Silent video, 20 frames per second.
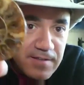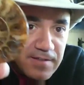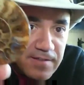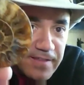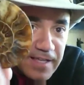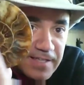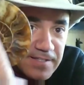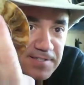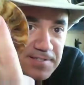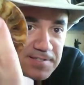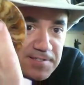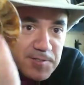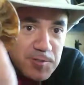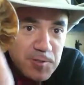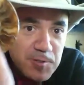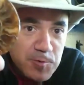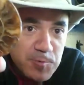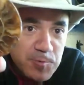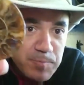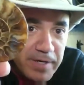that
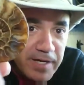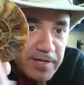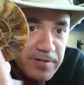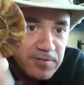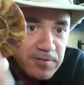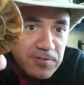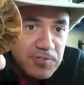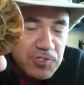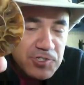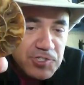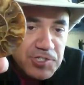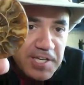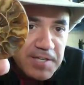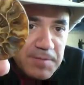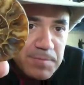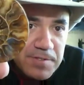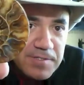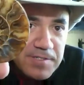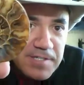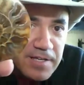spiral
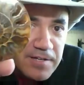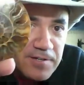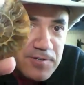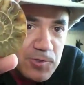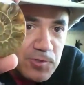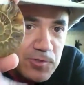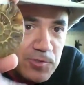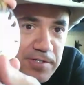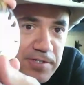shape. It's kind of cool.